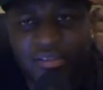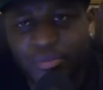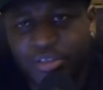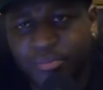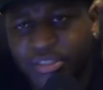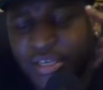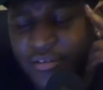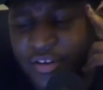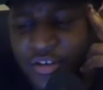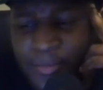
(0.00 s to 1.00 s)
some good
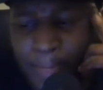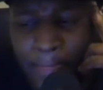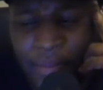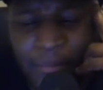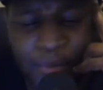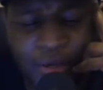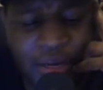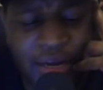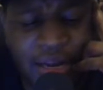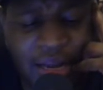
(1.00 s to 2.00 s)
material,
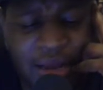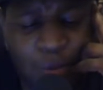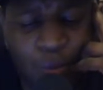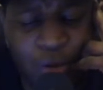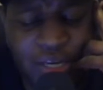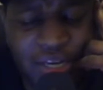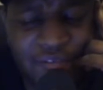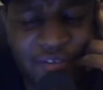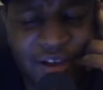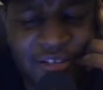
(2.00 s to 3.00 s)
but when he
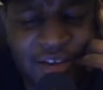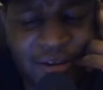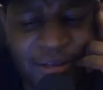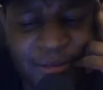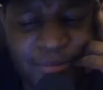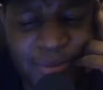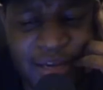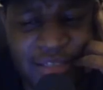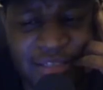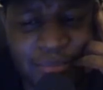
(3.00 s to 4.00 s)
found out he was
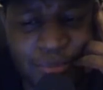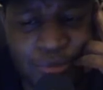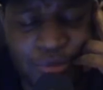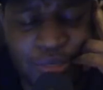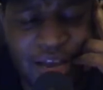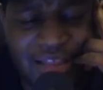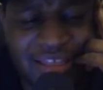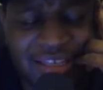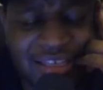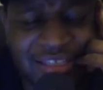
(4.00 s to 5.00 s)
battling Mook, I
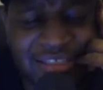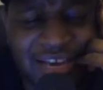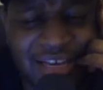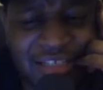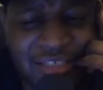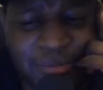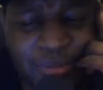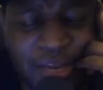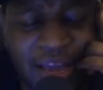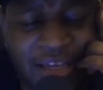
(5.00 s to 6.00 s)
think he decided to
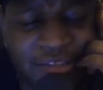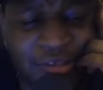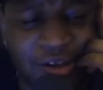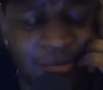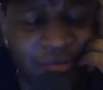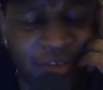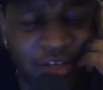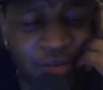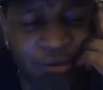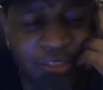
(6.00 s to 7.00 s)
put an extra umph and
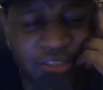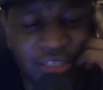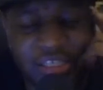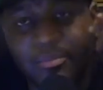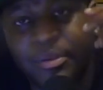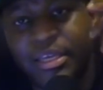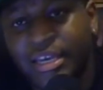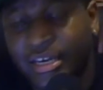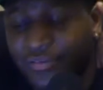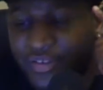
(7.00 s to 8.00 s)
aggression in the
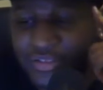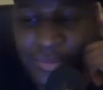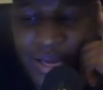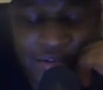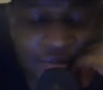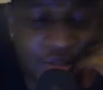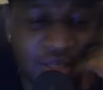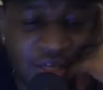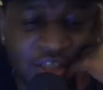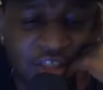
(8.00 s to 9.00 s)
beginning of his battle
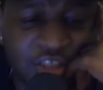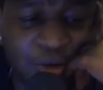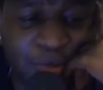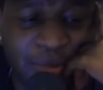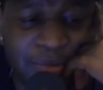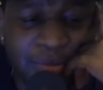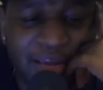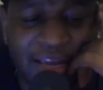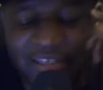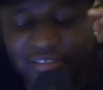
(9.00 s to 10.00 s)
to show people,
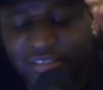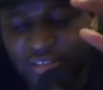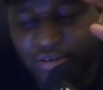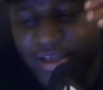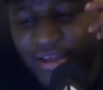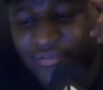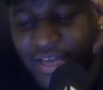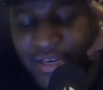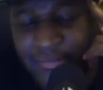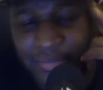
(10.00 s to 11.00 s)
hey, I still have
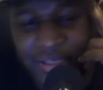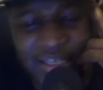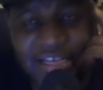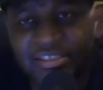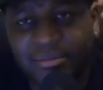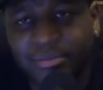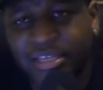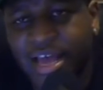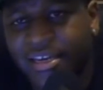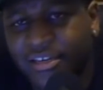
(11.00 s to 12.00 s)
that in me. That's
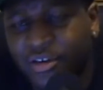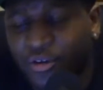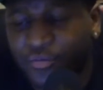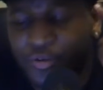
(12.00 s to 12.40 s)
something I didn't know of